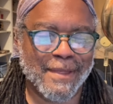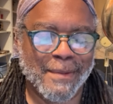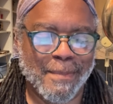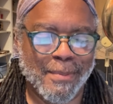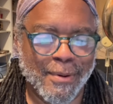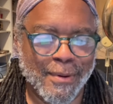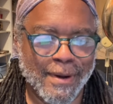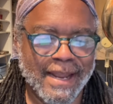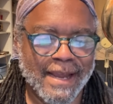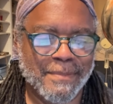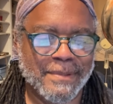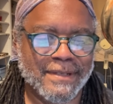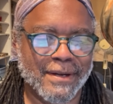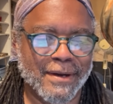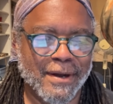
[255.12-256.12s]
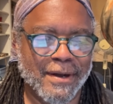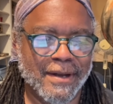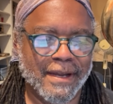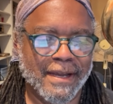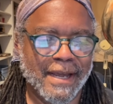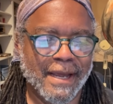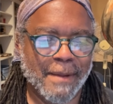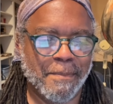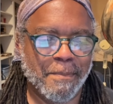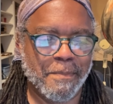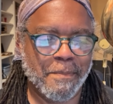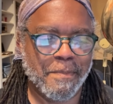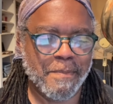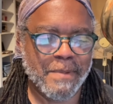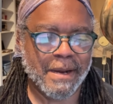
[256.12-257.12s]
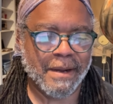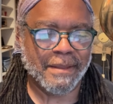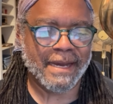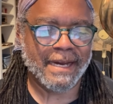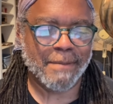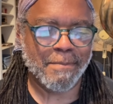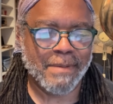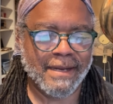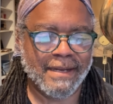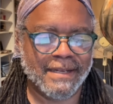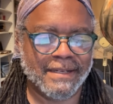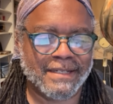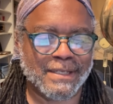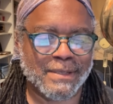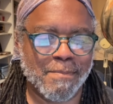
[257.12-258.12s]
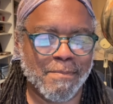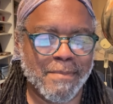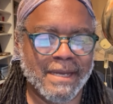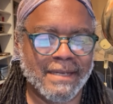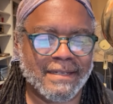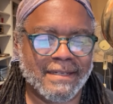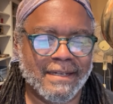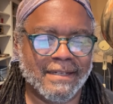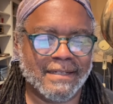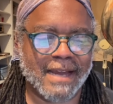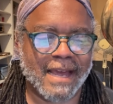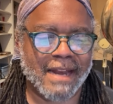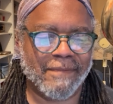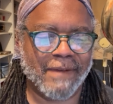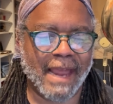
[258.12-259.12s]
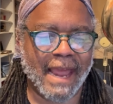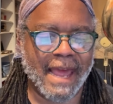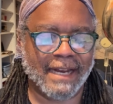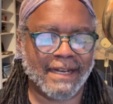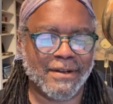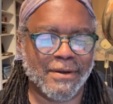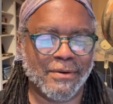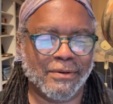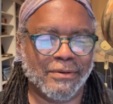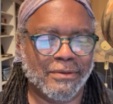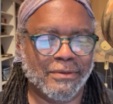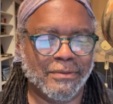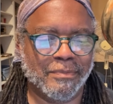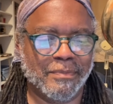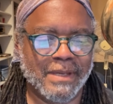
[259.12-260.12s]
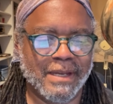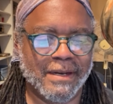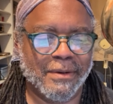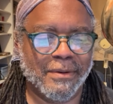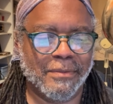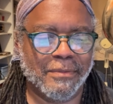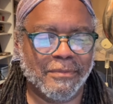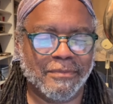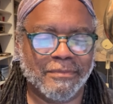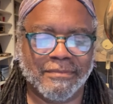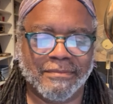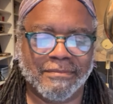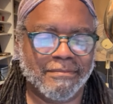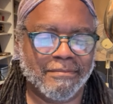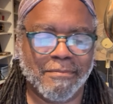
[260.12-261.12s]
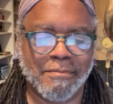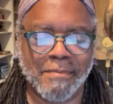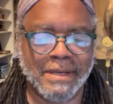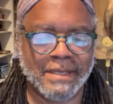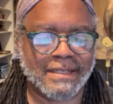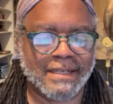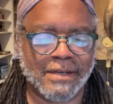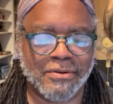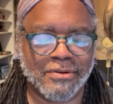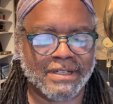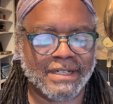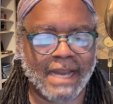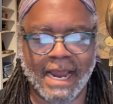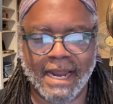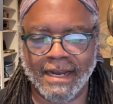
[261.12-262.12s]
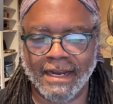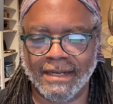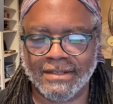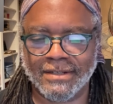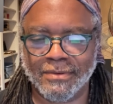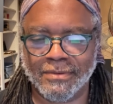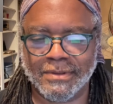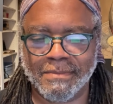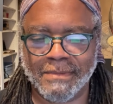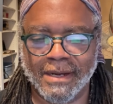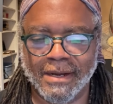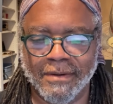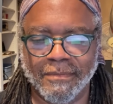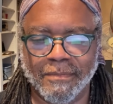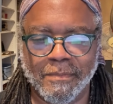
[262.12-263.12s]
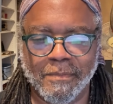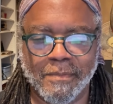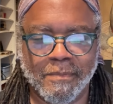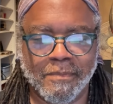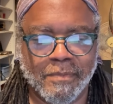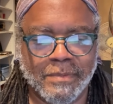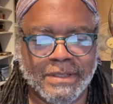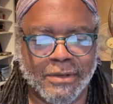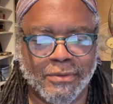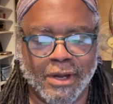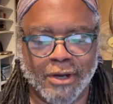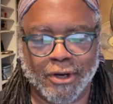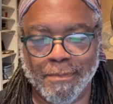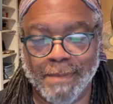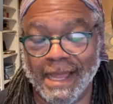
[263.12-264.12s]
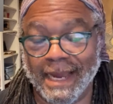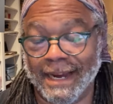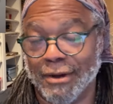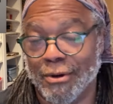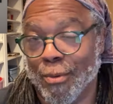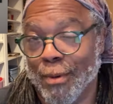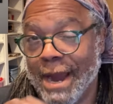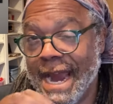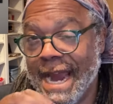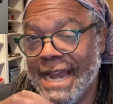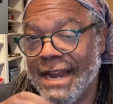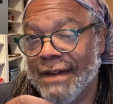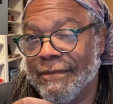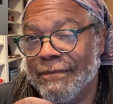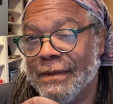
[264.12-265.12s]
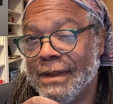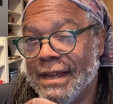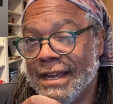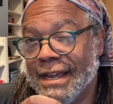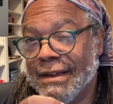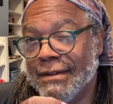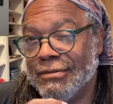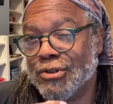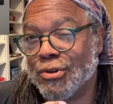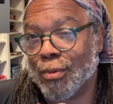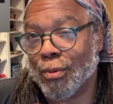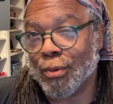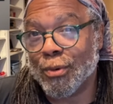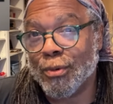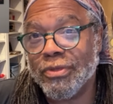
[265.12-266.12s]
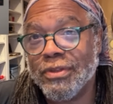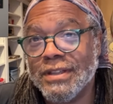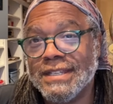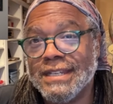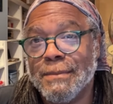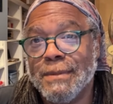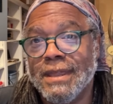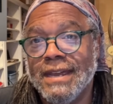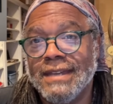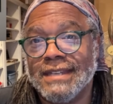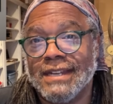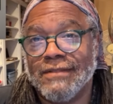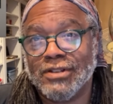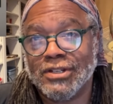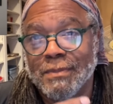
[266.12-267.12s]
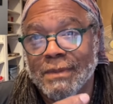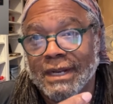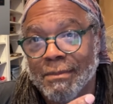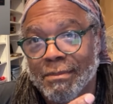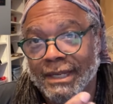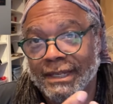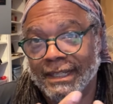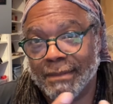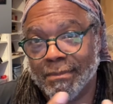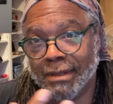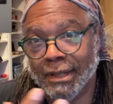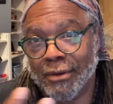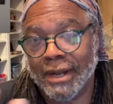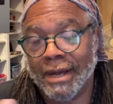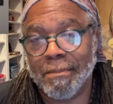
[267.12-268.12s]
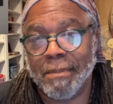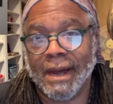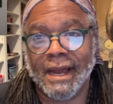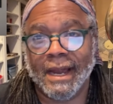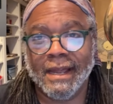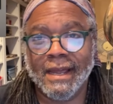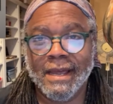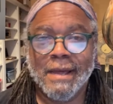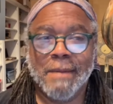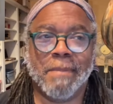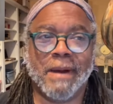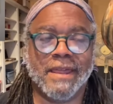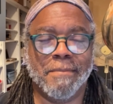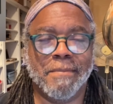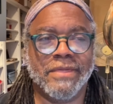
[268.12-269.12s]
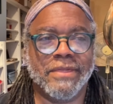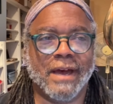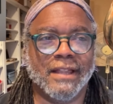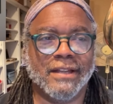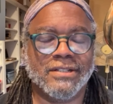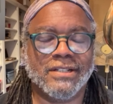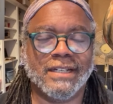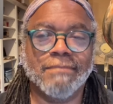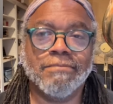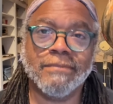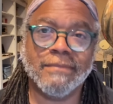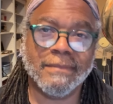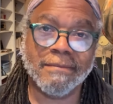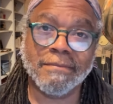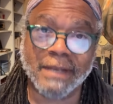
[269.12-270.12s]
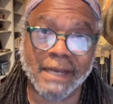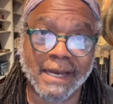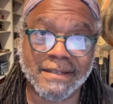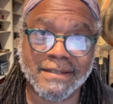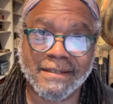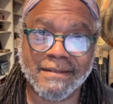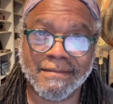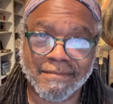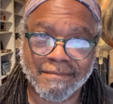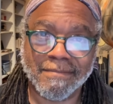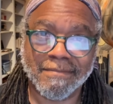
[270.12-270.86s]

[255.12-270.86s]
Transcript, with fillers: they're pretty absurd you know they can be dismissed as kind of anecdotal you know misunderstandings to you know so there could be like a grain of truth in some of these that have just been completely blown up by by the mythology yes